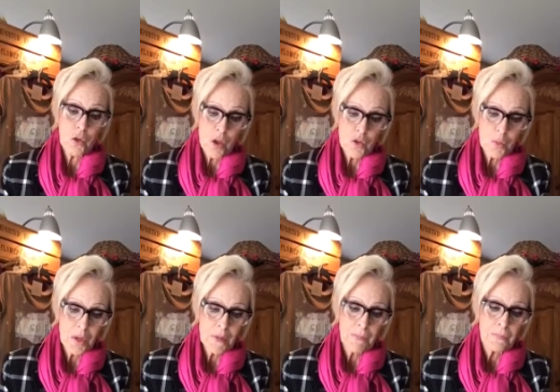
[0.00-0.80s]

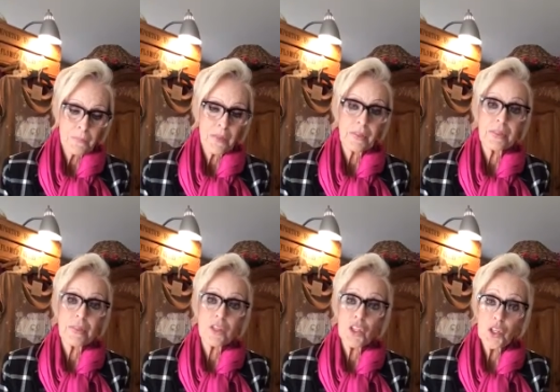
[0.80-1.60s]
judgment,
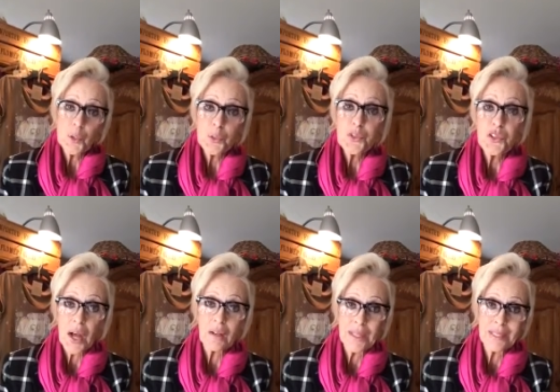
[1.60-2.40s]
you
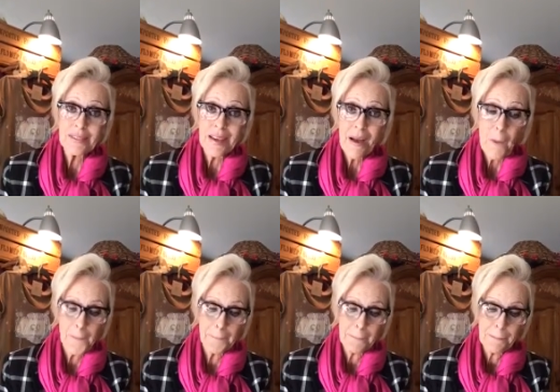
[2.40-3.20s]
shall condemn.
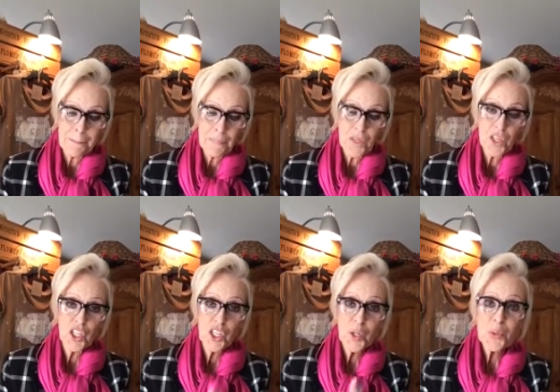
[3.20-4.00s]

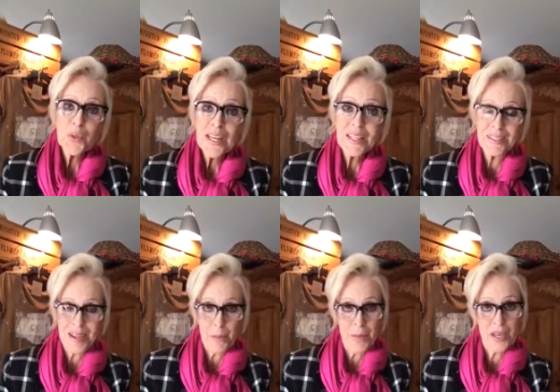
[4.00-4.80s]
You
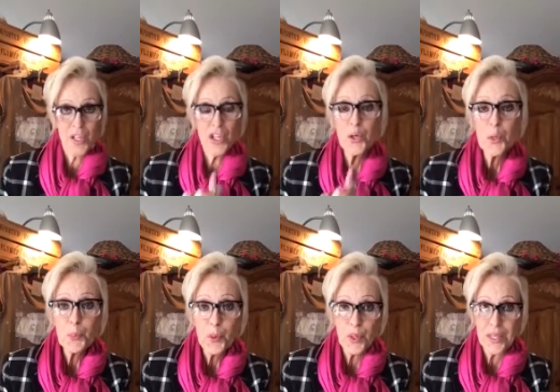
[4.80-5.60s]
condemn it. You
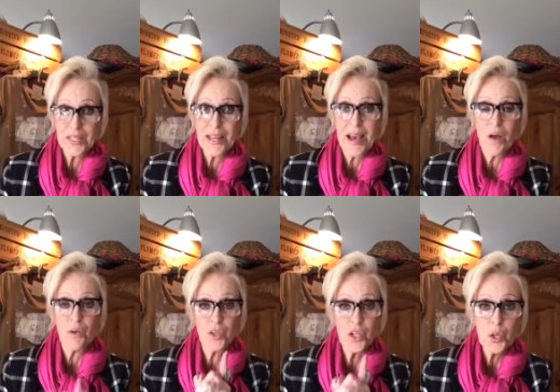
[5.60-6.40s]
put it
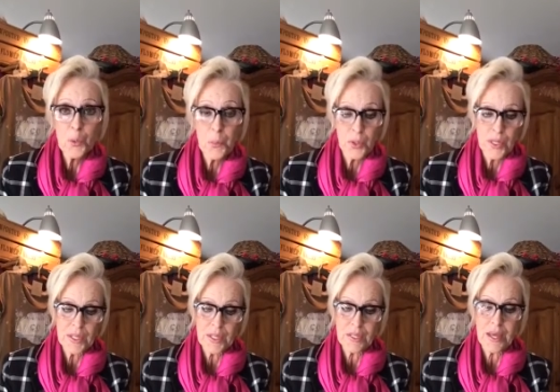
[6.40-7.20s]
down. You put
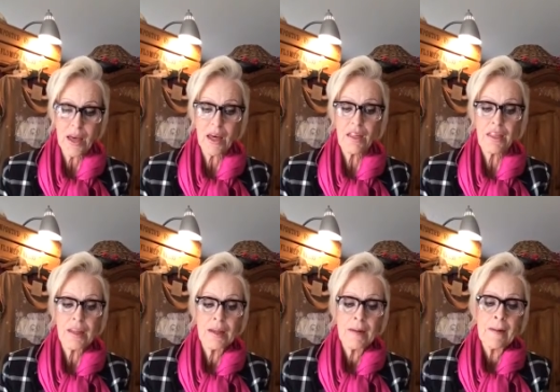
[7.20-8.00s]
it to death.
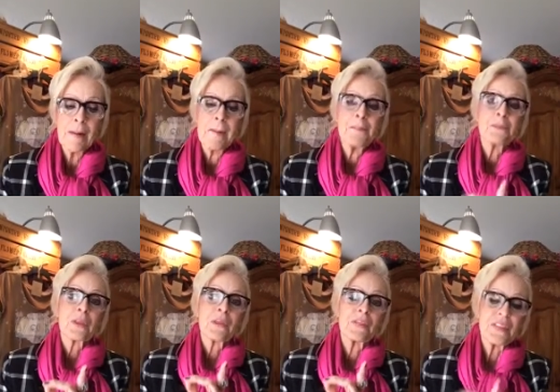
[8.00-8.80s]

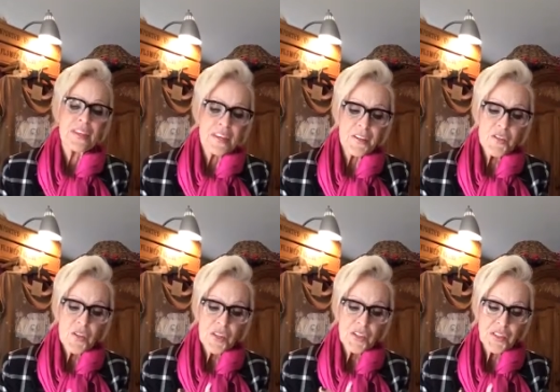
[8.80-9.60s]
This
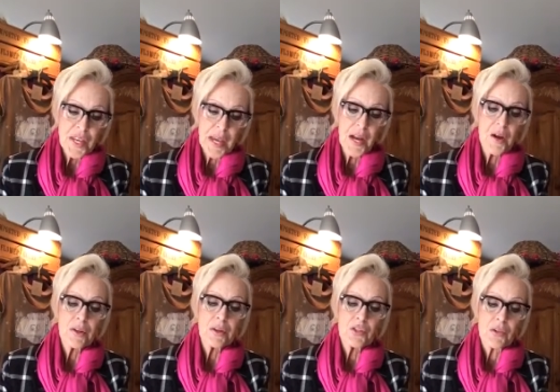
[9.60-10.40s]
is the
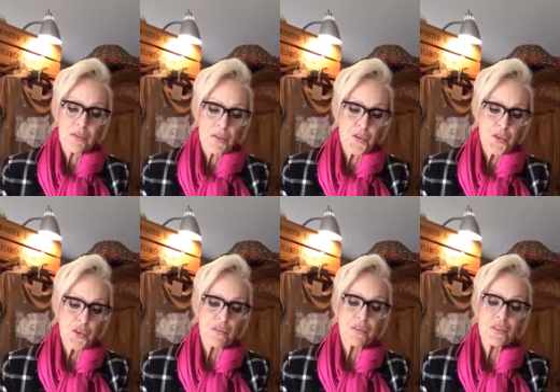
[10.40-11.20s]
heritage of the
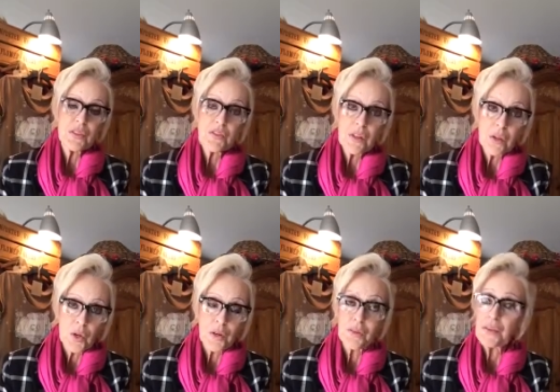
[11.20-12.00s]
servants of the
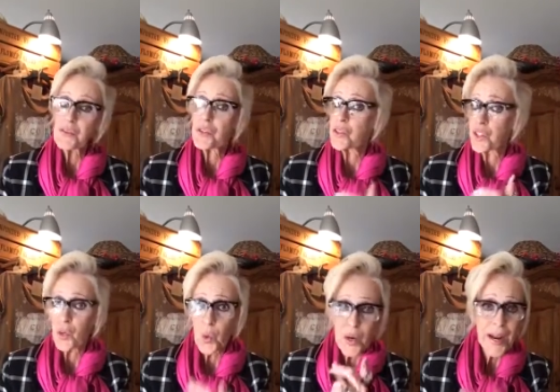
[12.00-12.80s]
Lord. This is
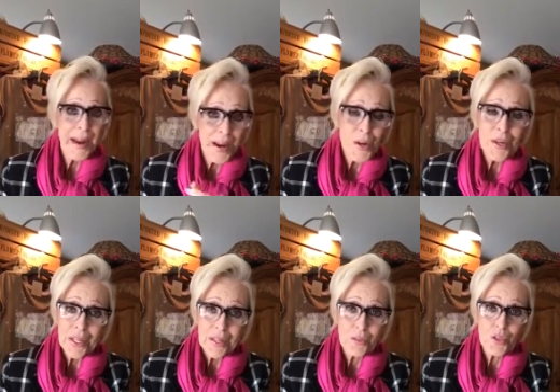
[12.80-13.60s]
your
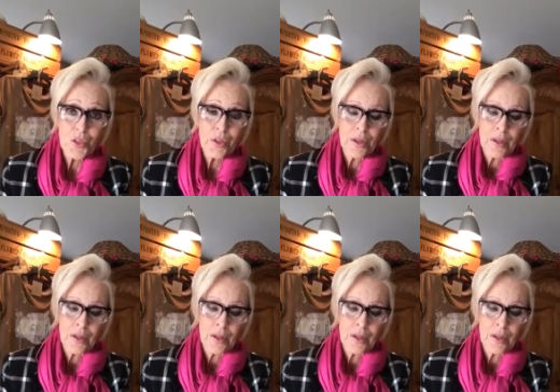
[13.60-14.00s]
heritage.